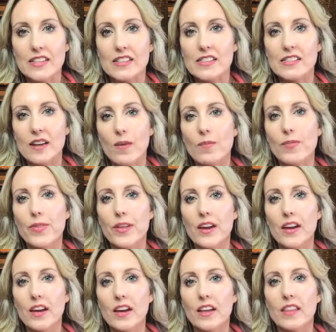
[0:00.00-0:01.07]
it's
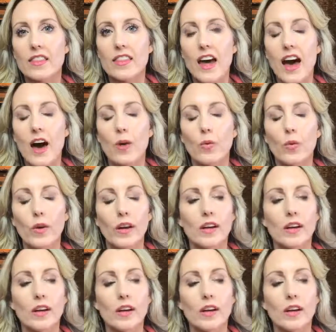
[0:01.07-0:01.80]
something that